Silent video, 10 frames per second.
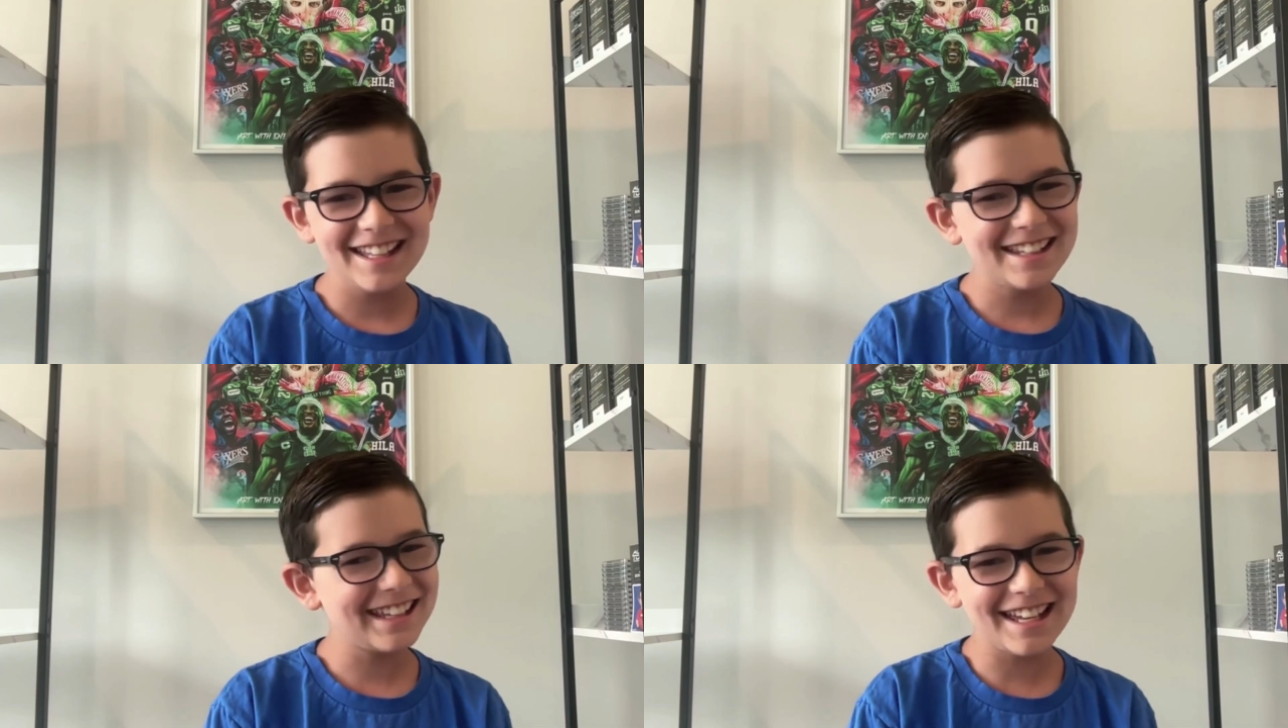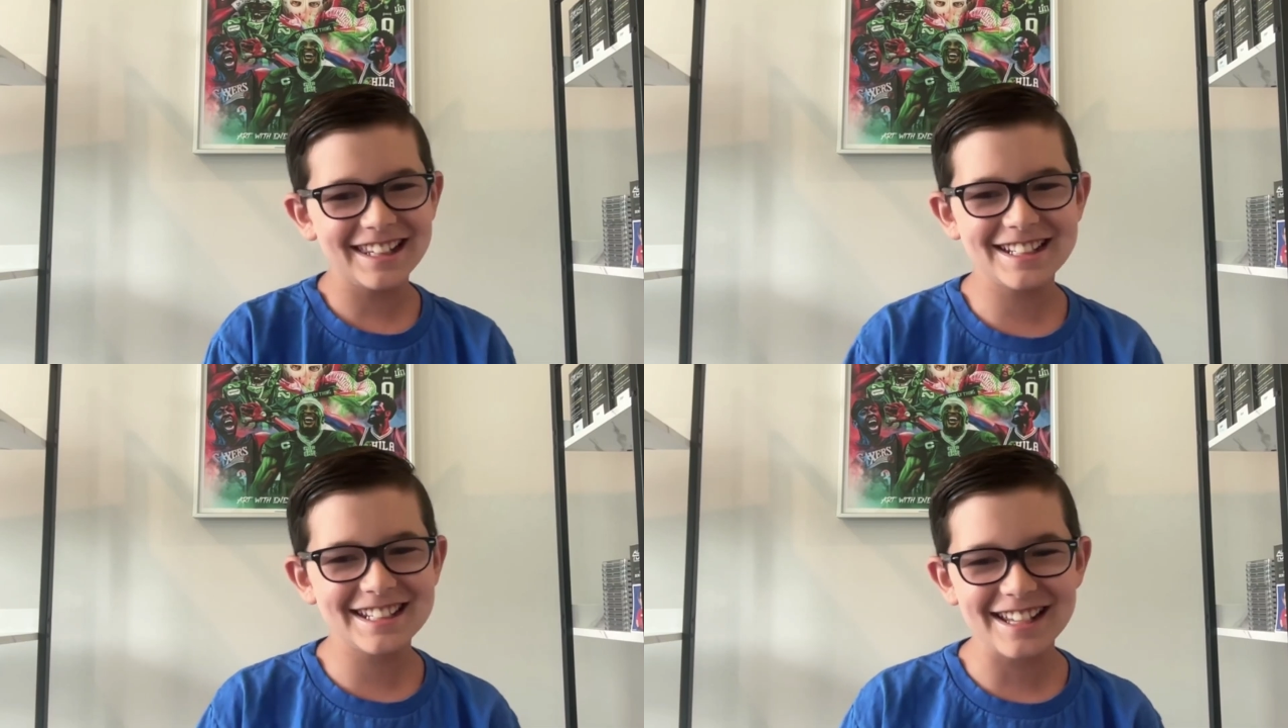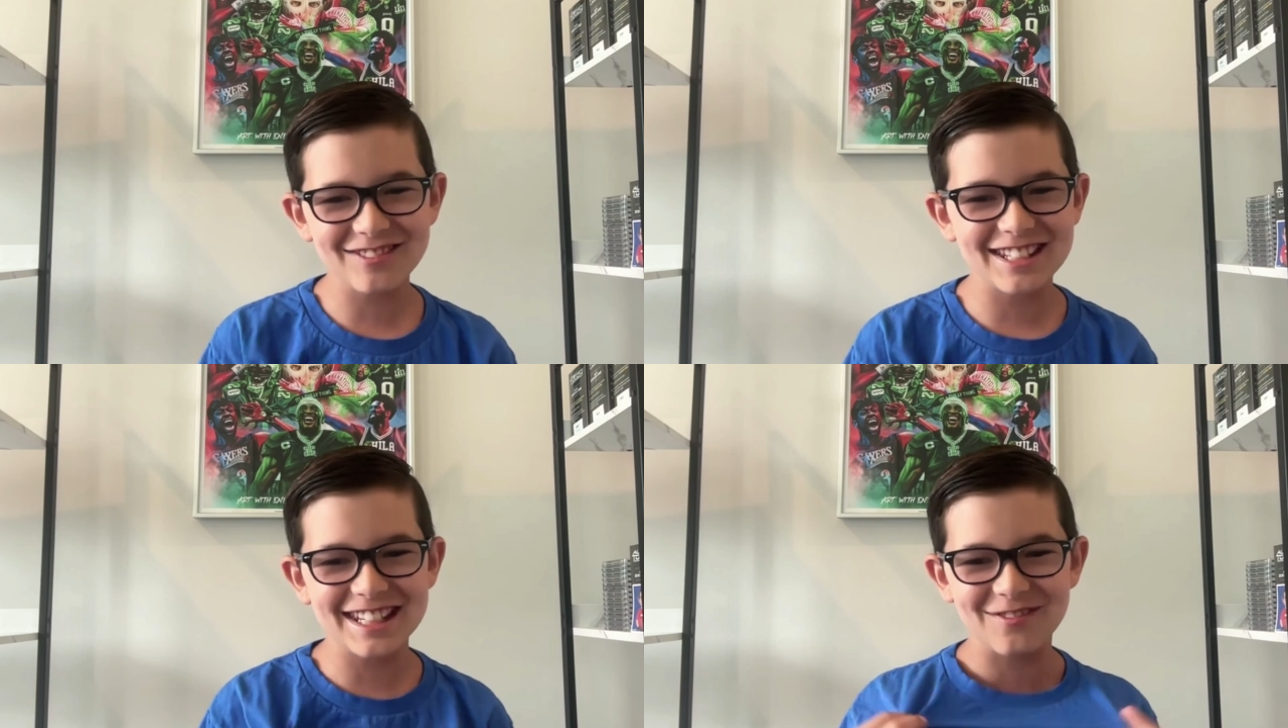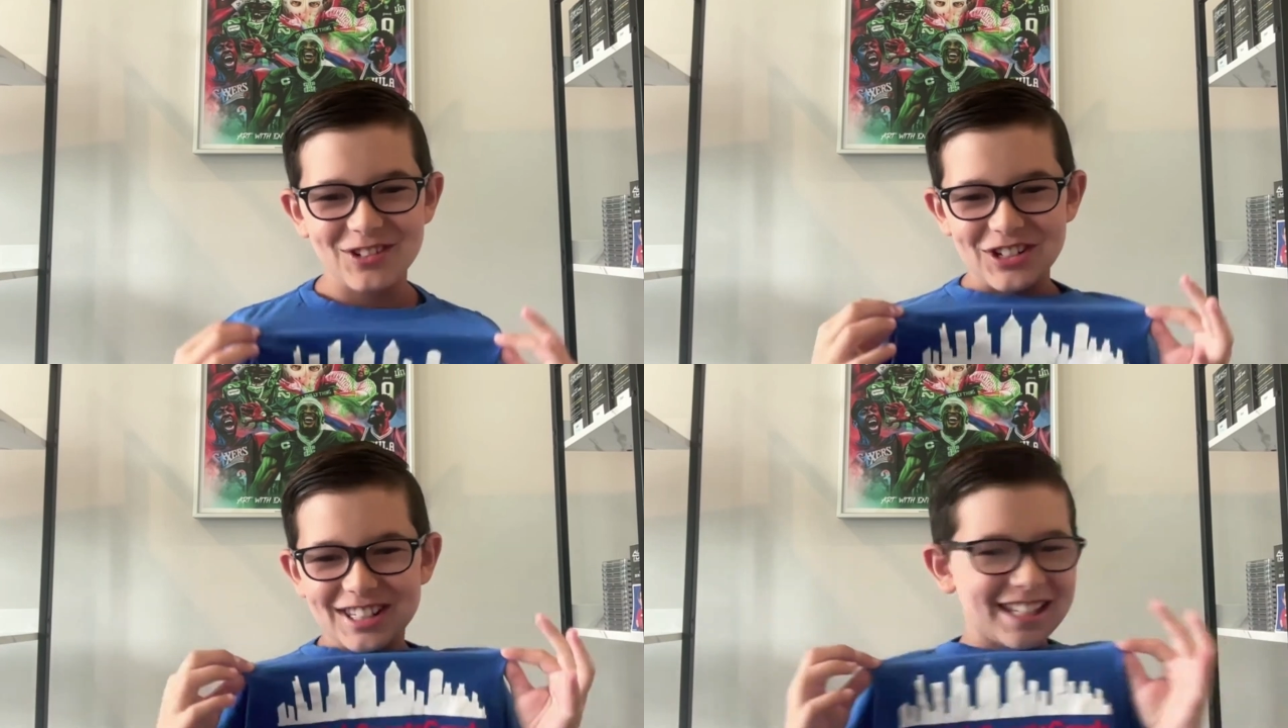they just have the same
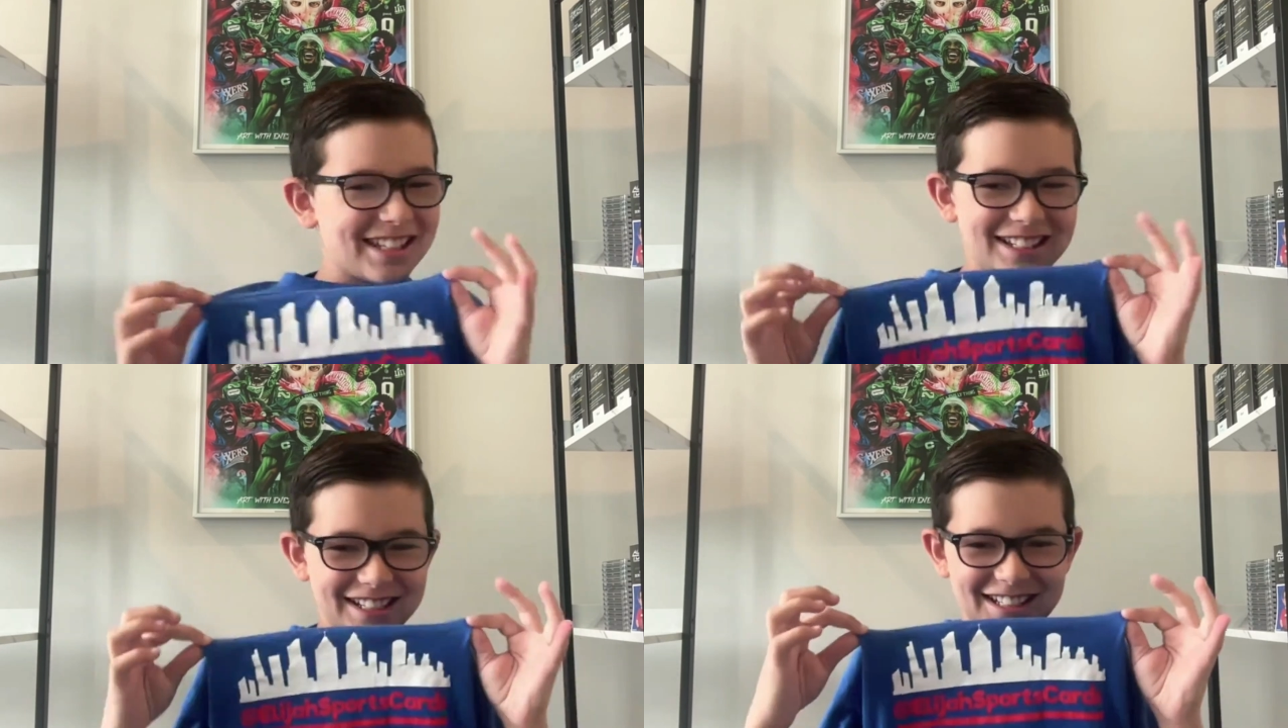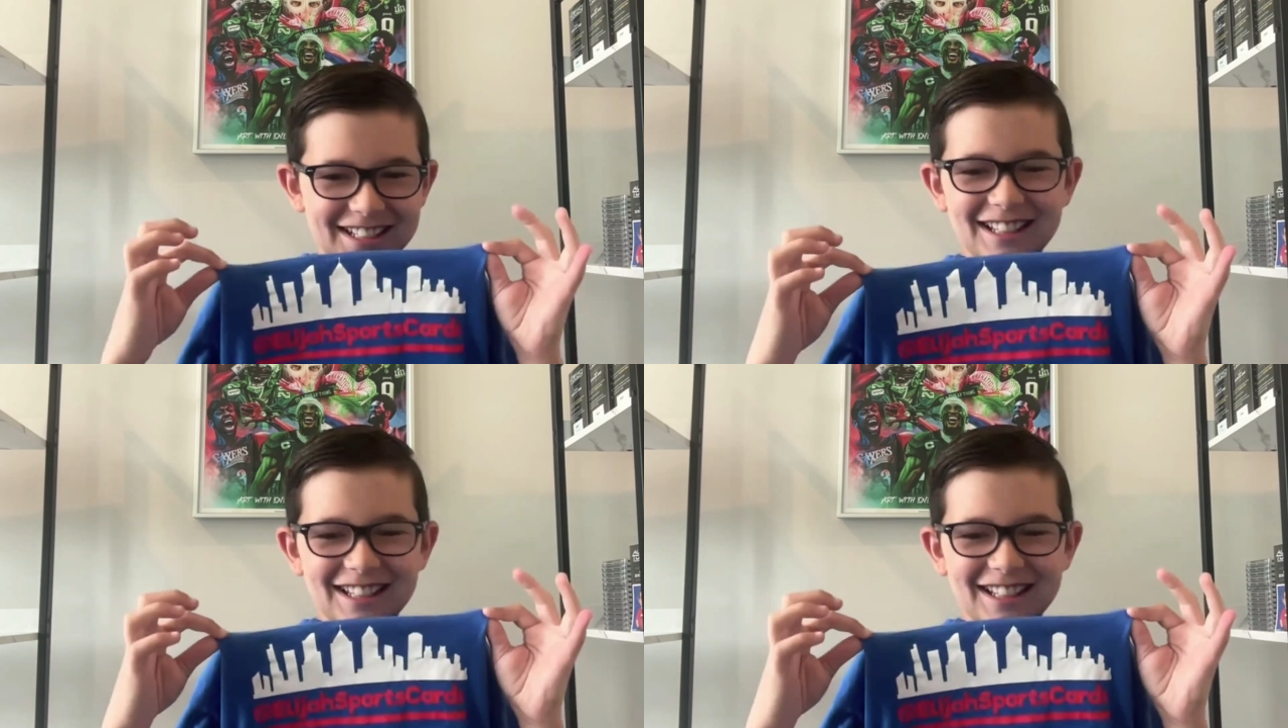shirts that just look